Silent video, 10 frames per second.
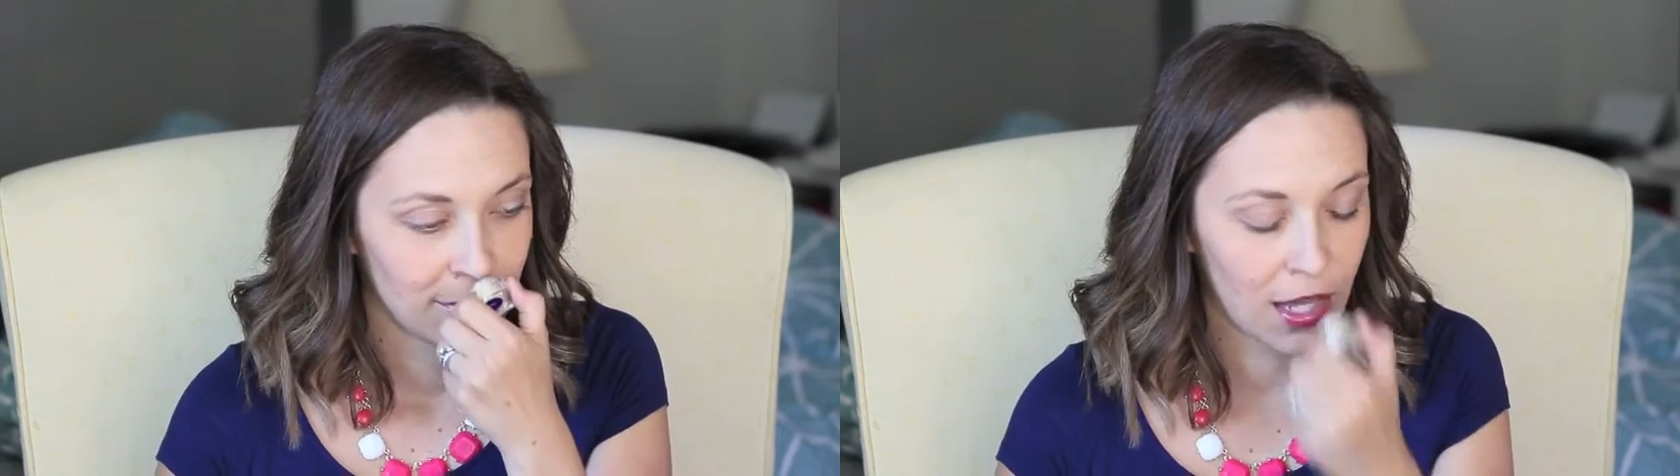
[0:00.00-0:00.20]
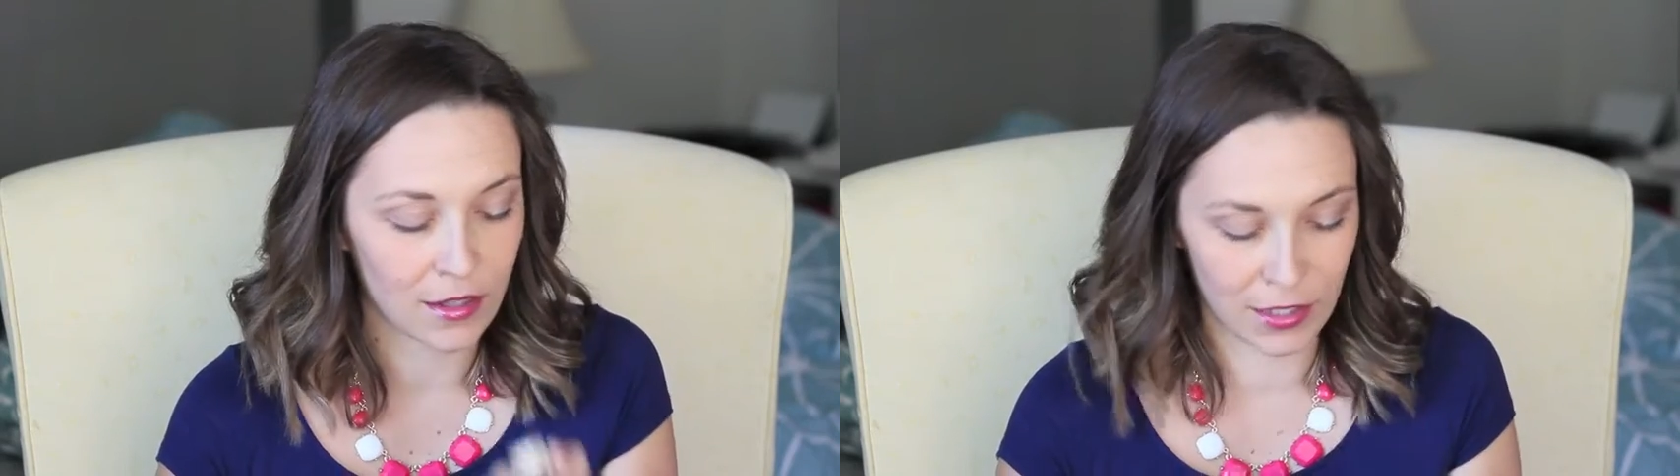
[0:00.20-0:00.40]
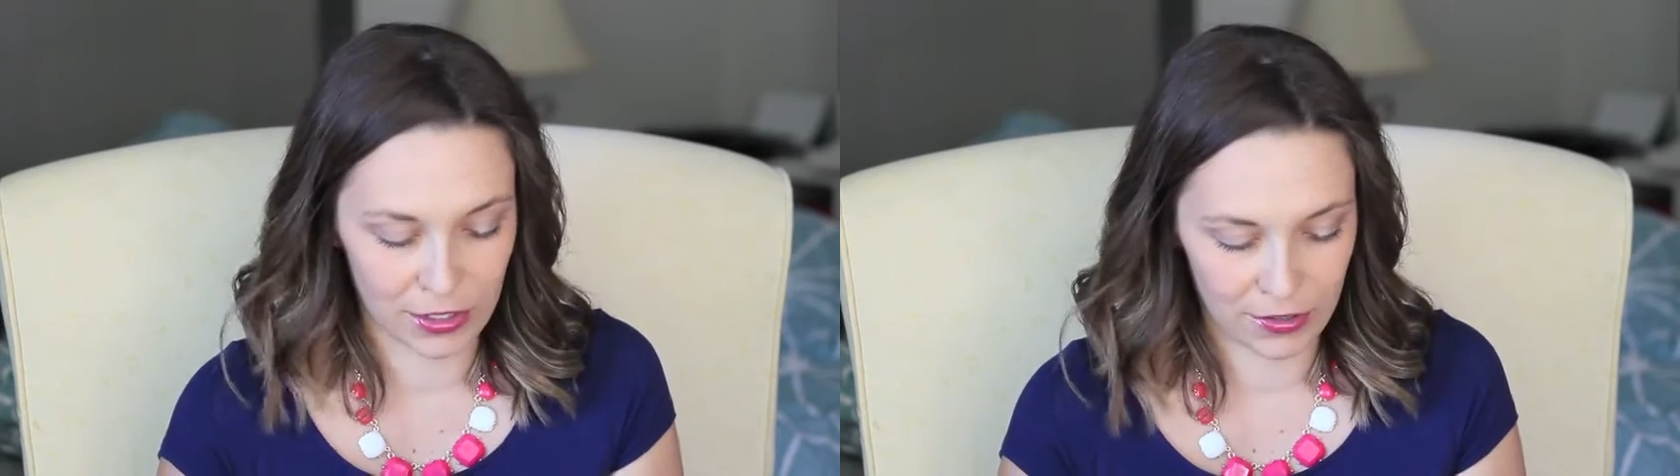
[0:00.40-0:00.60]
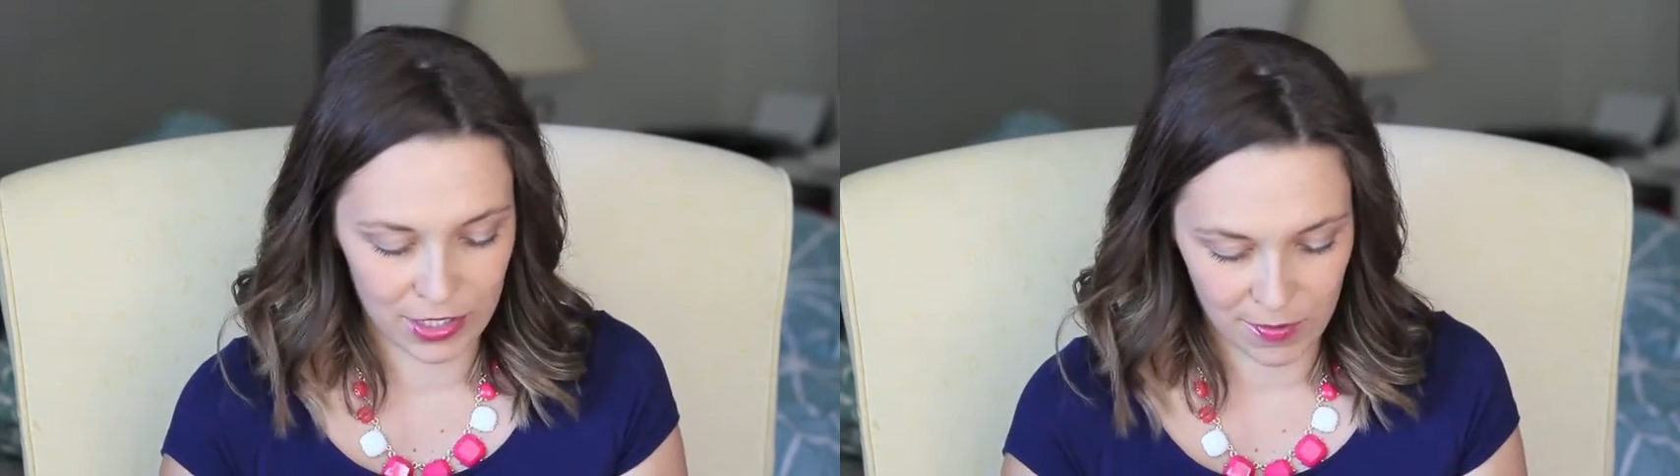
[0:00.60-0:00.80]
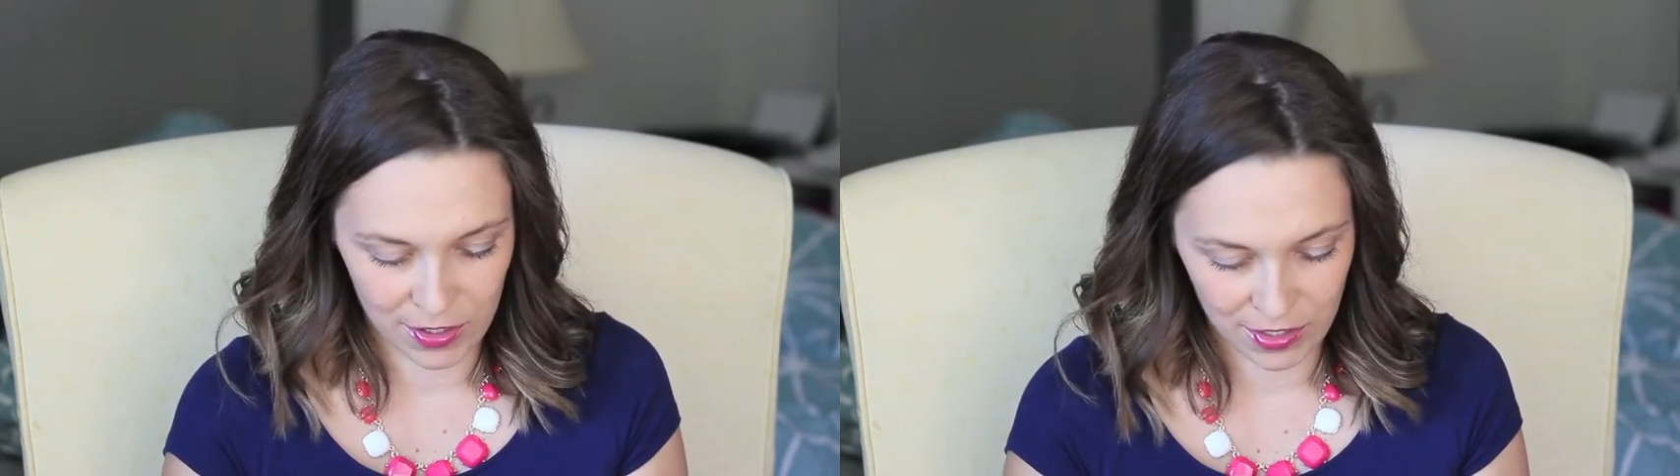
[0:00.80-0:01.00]
it literally
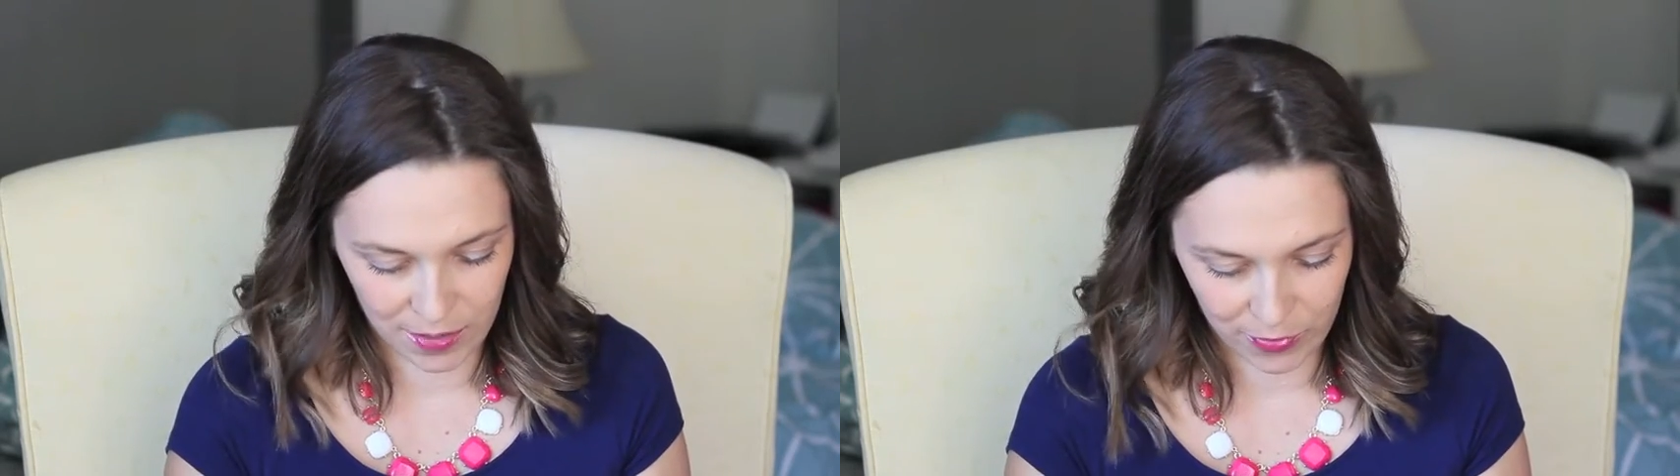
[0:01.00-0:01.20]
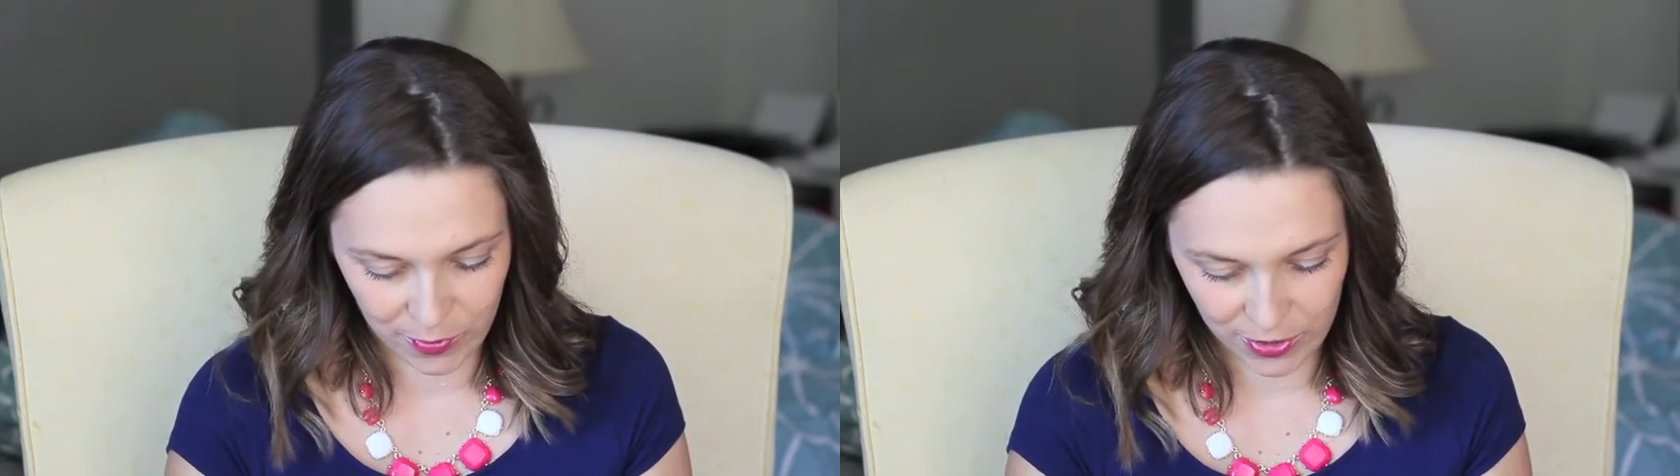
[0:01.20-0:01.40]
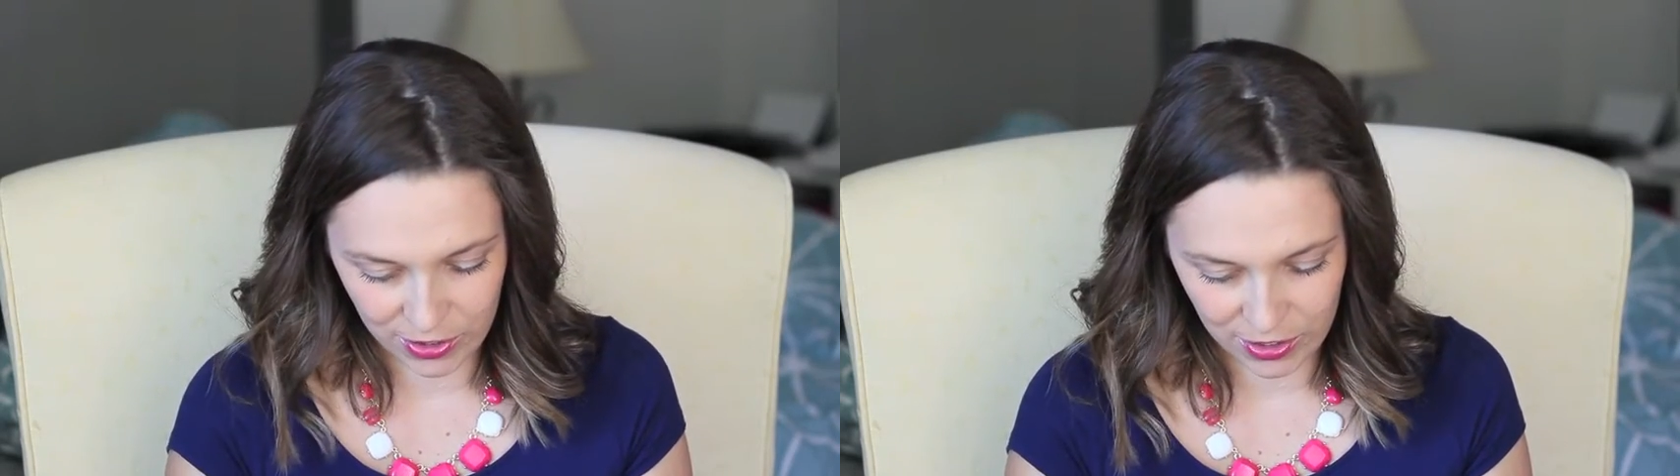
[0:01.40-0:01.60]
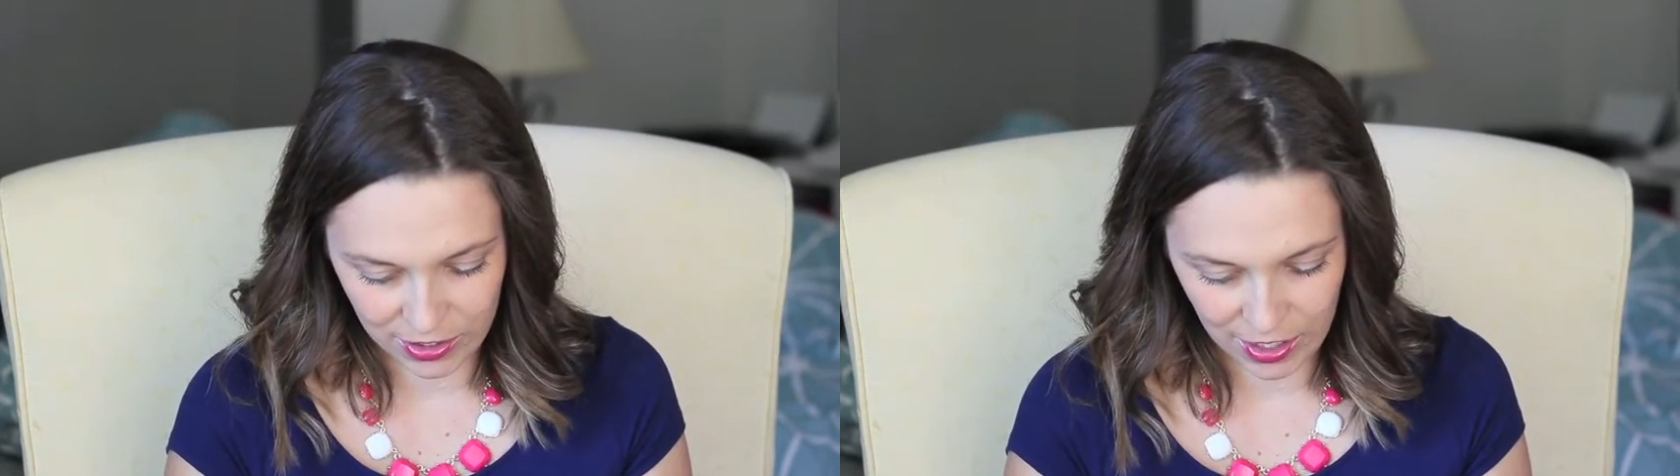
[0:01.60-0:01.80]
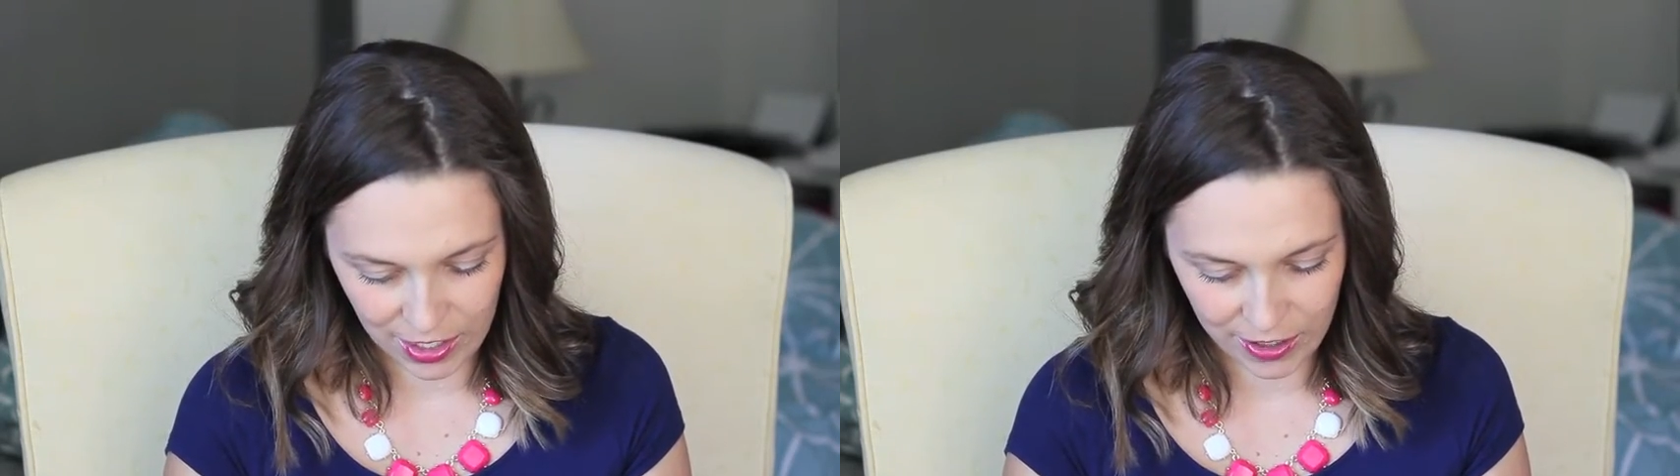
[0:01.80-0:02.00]
smells like blueberry
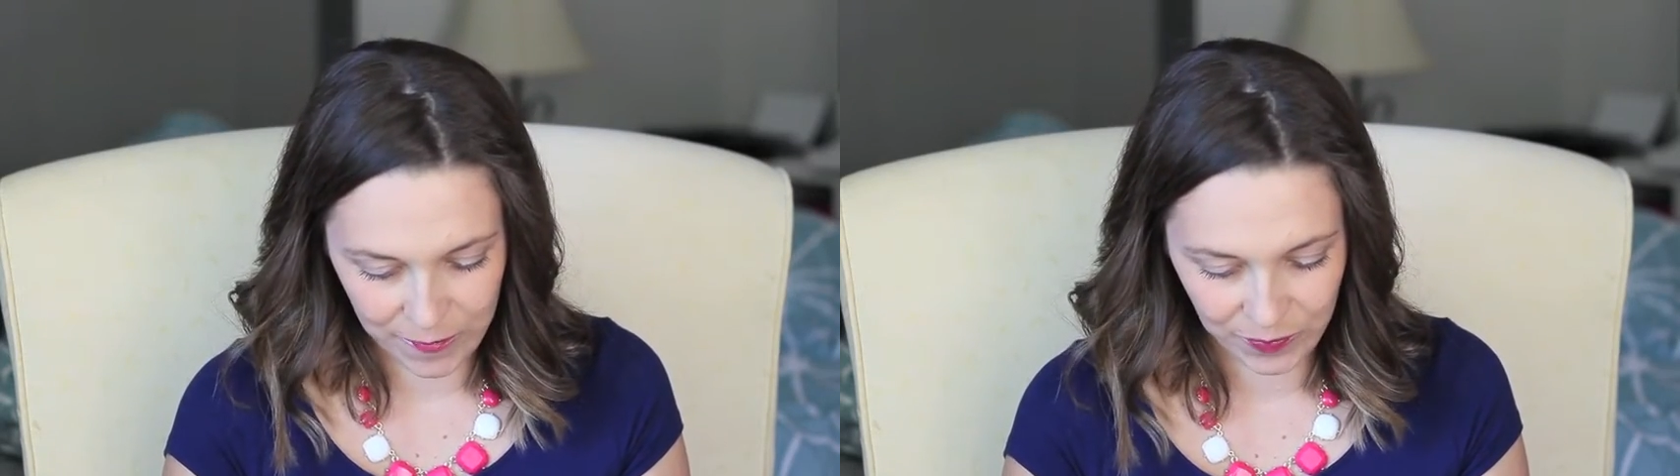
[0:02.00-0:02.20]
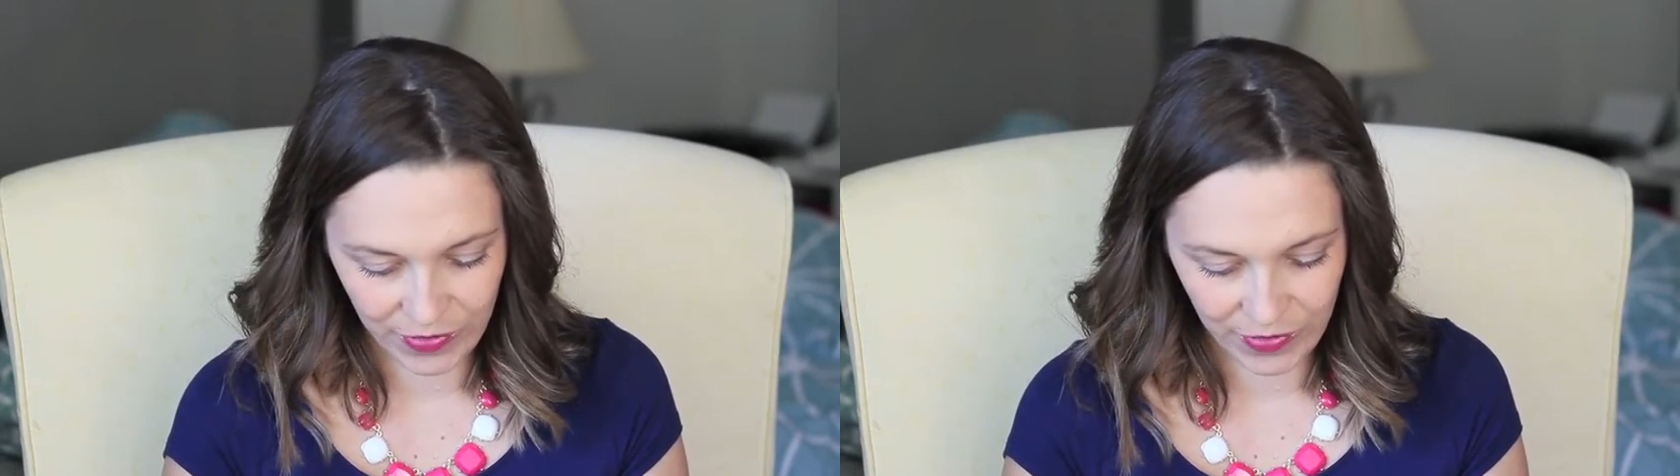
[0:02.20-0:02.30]
cheesecake.